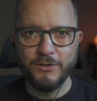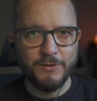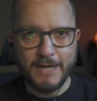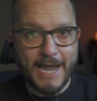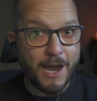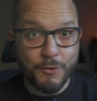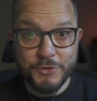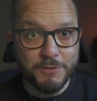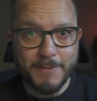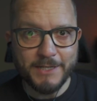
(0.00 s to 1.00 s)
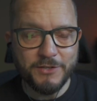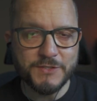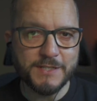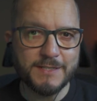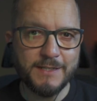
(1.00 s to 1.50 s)
how you might use
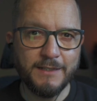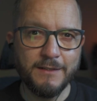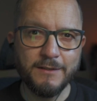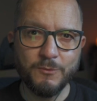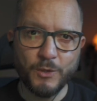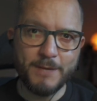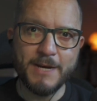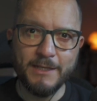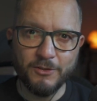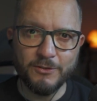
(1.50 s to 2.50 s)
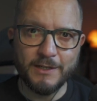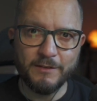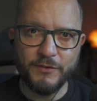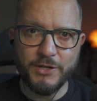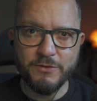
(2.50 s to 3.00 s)
this thing, what it might look like
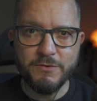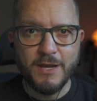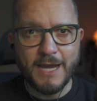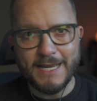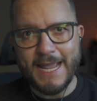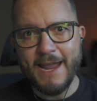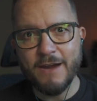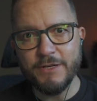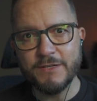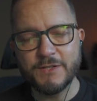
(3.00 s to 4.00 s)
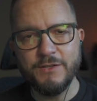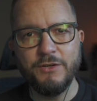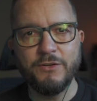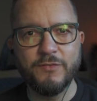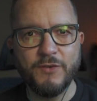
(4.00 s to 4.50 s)
for you, and areas that you
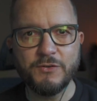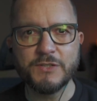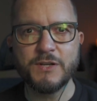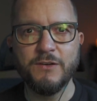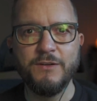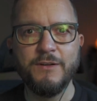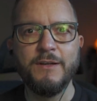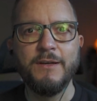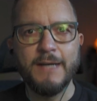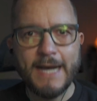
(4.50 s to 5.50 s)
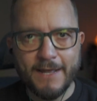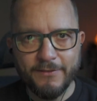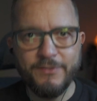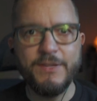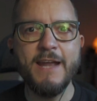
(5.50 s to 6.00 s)
could focus on. And
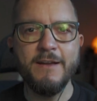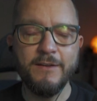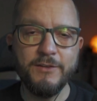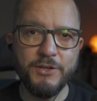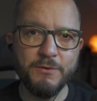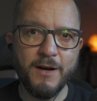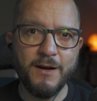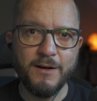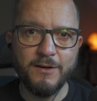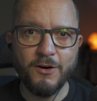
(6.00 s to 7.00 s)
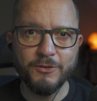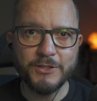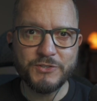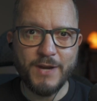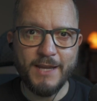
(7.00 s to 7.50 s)
then you are on the
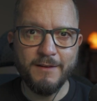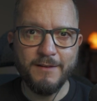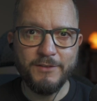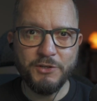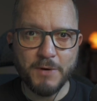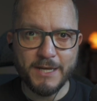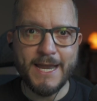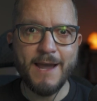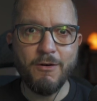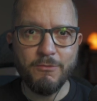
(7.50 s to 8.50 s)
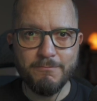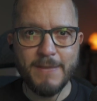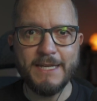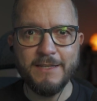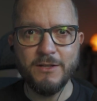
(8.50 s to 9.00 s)
train. You are now
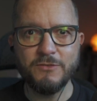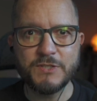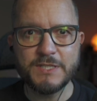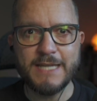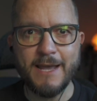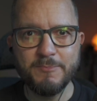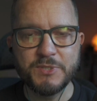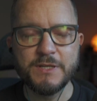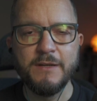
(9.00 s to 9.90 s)
making those steps.